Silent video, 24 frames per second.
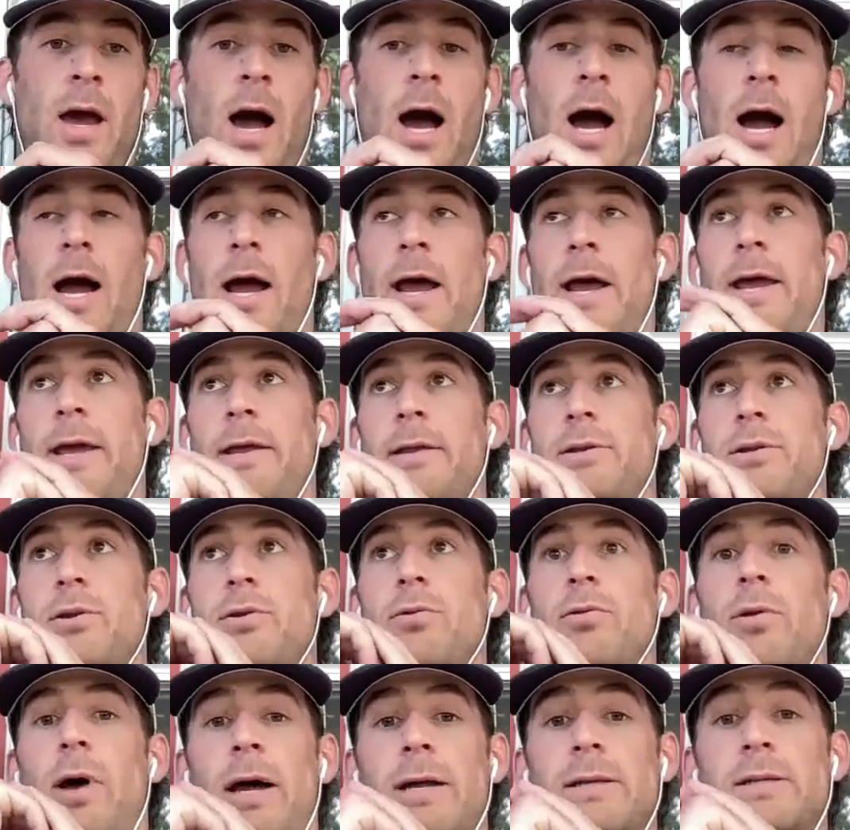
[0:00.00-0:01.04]
I
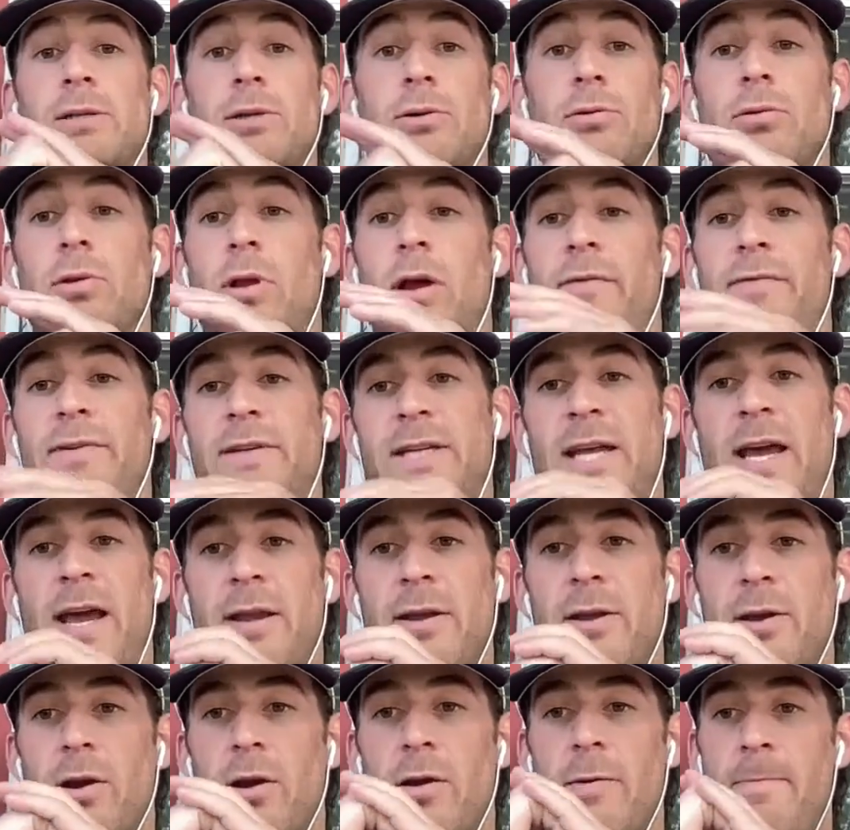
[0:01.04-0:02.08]
do love a
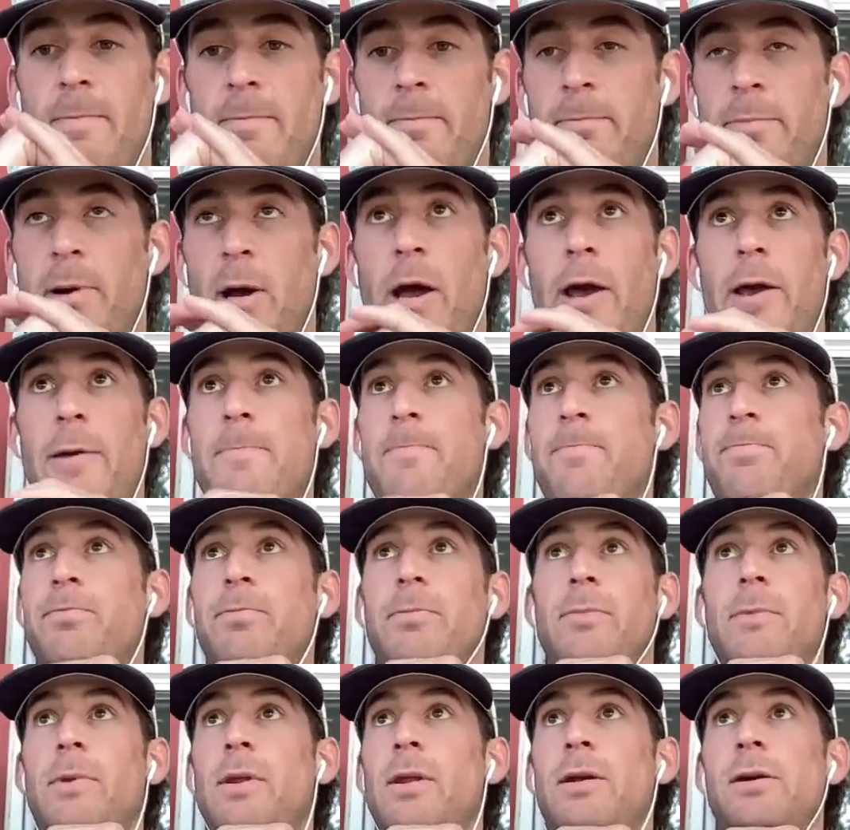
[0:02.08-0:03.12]
tender, but
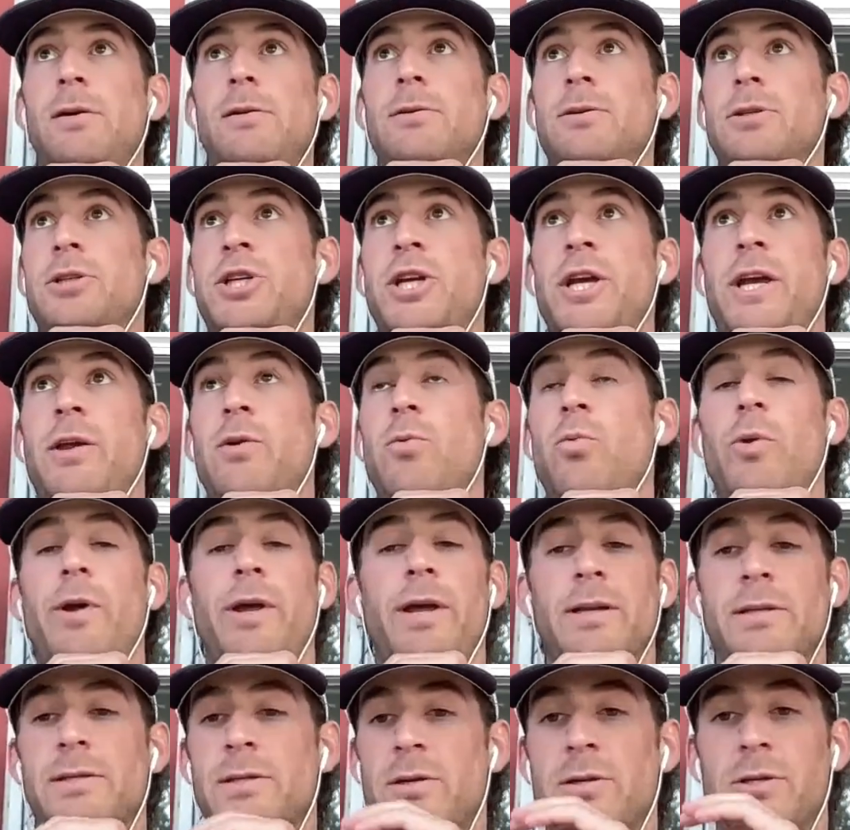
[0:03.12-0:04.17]
chicken
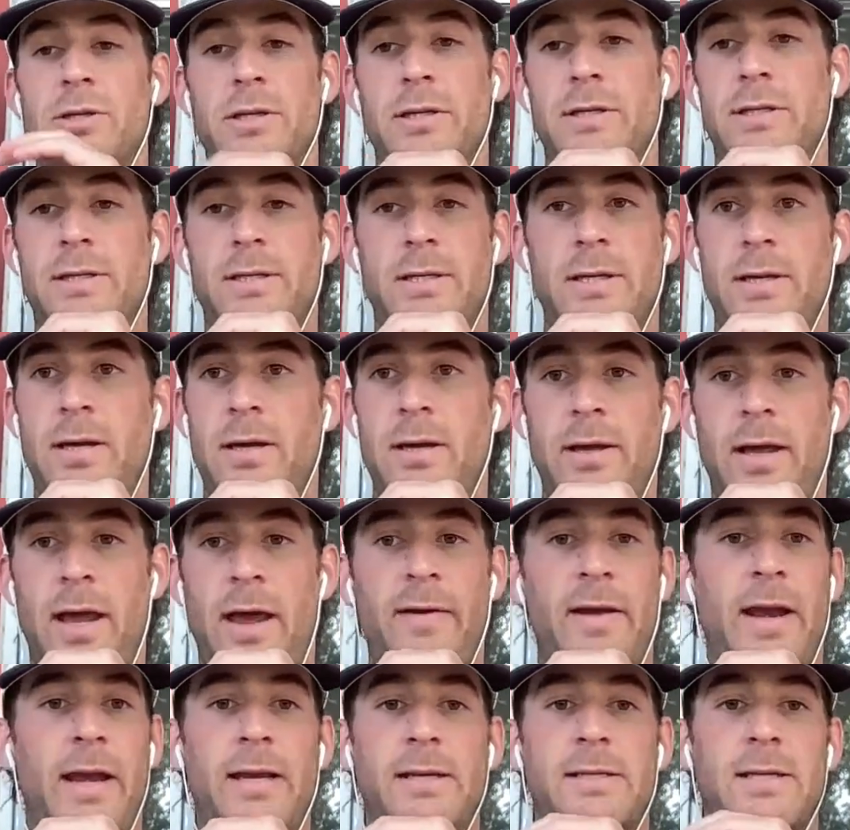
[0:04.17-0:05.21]
wings are just
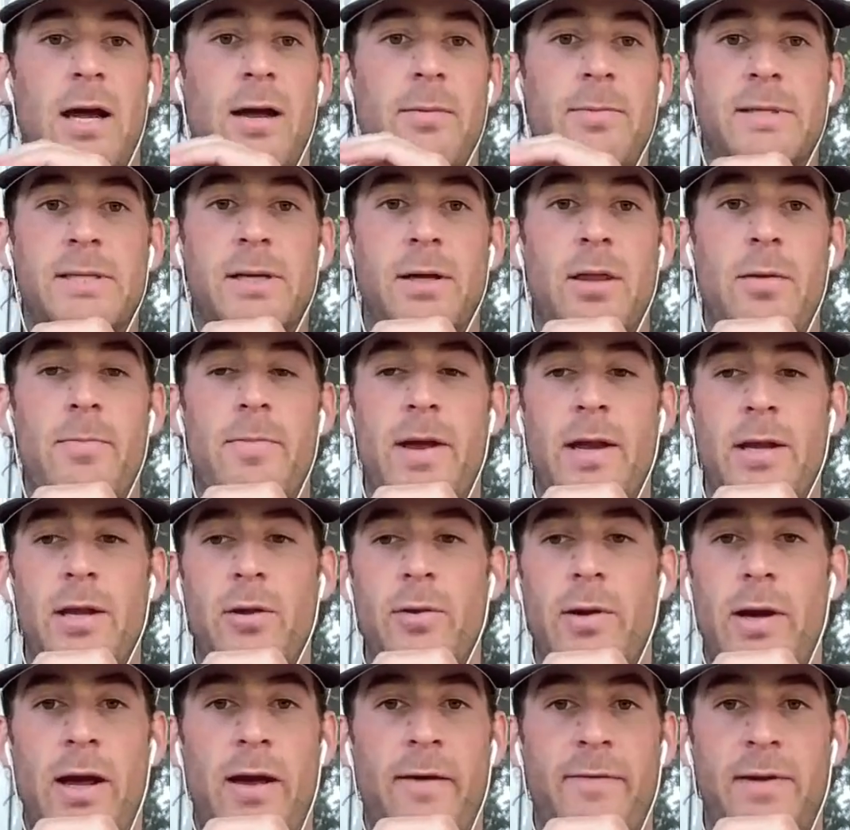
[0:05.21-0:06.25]
at any time it's on the
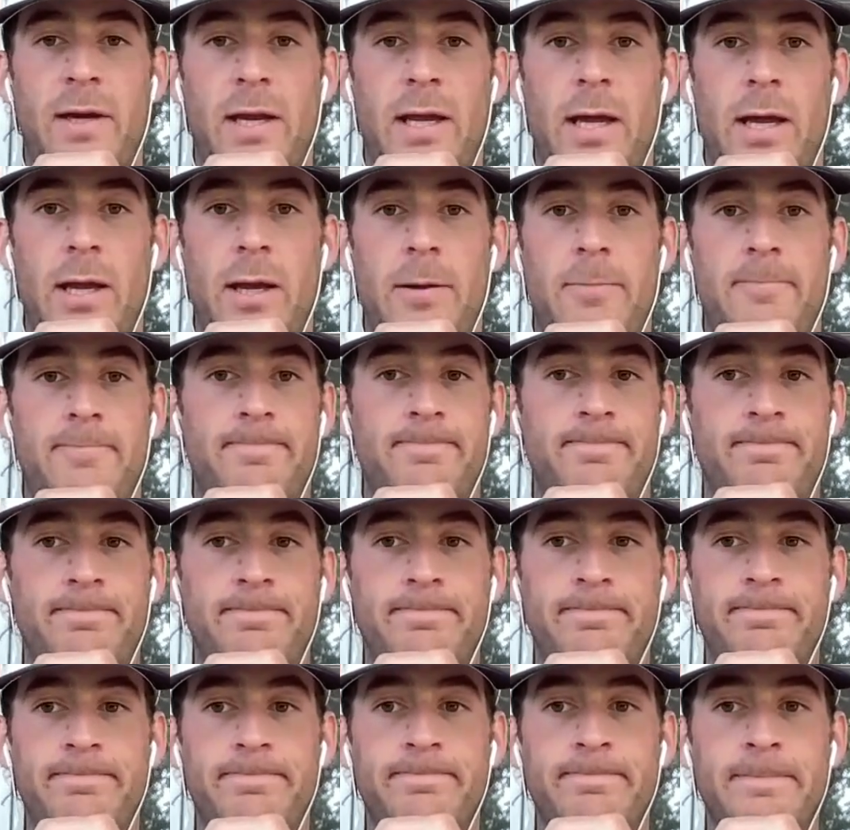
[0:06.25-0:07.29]
menu, I have to get it.
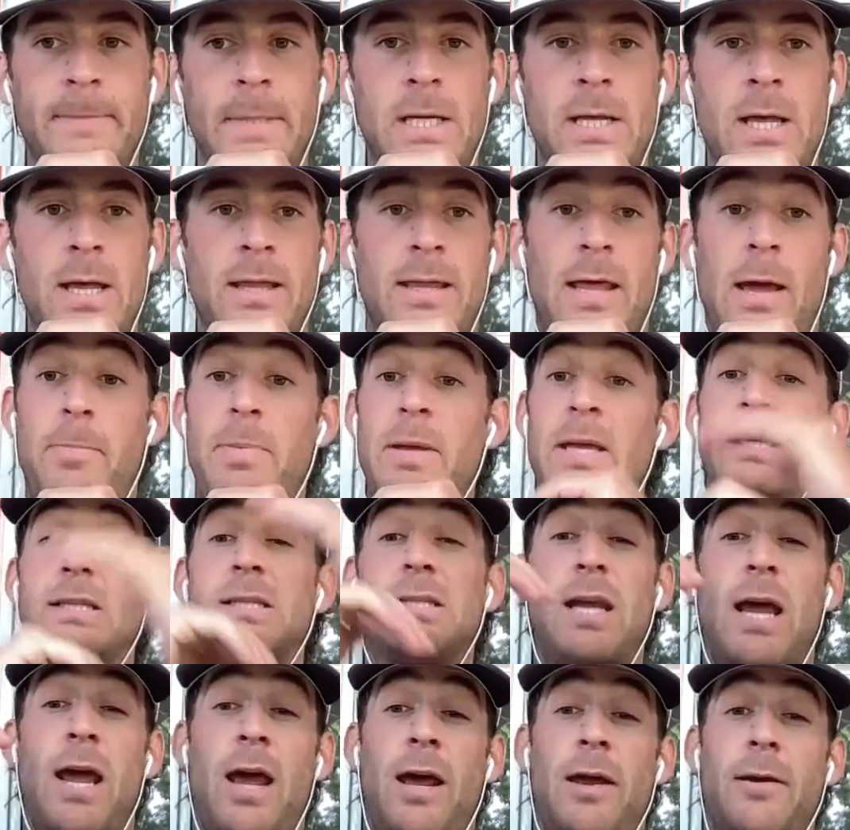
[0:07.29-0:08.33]
That being
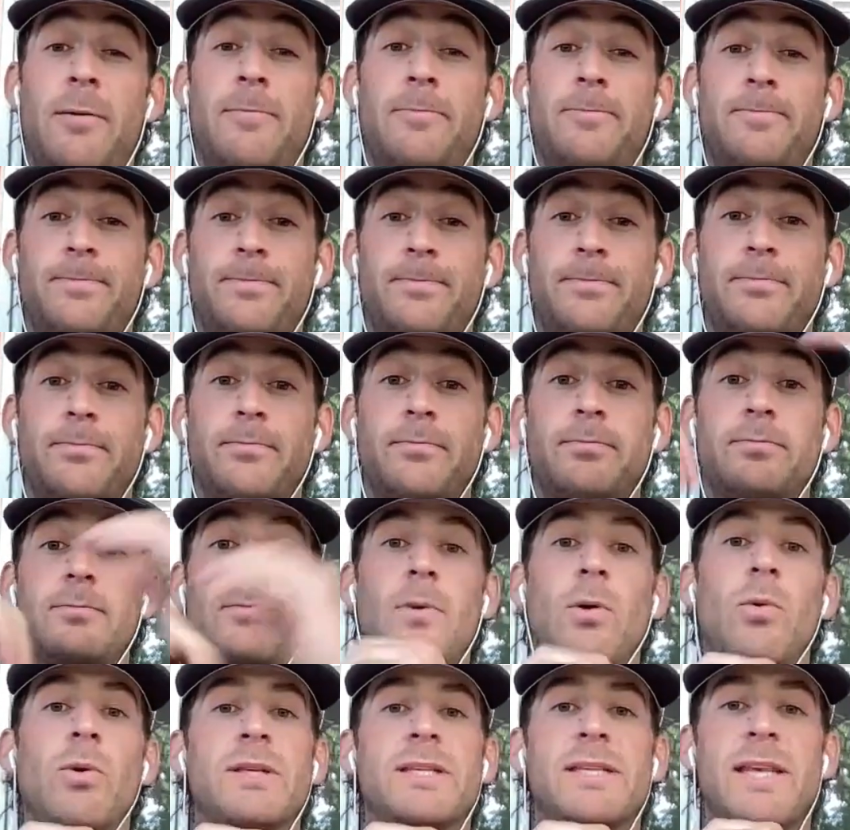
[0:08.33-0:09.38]
said,
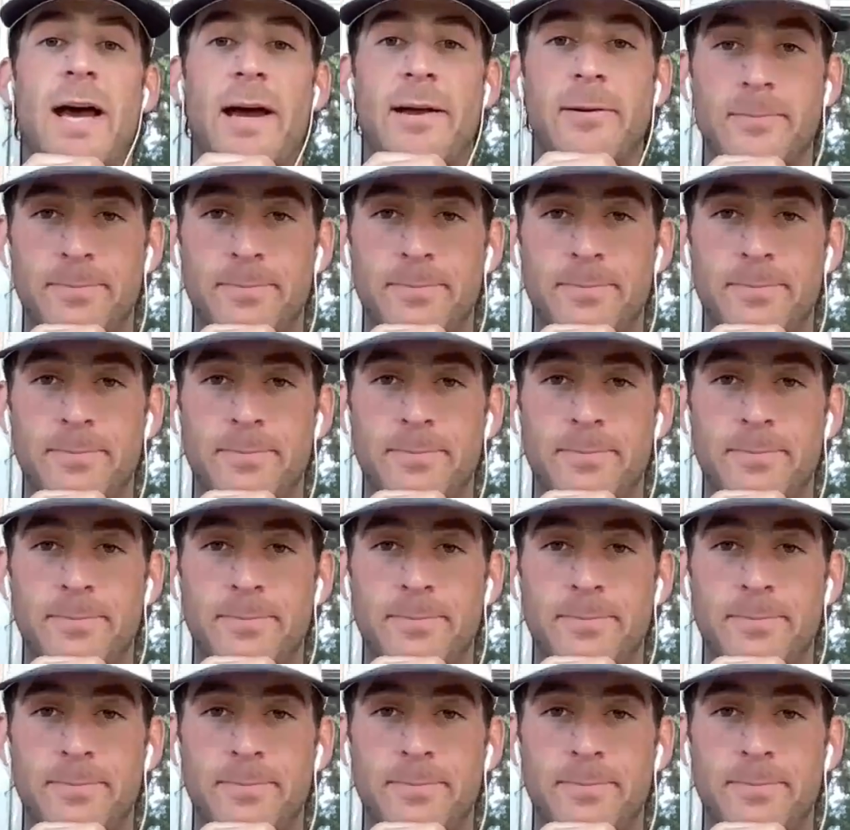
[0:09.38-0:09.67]
what's that?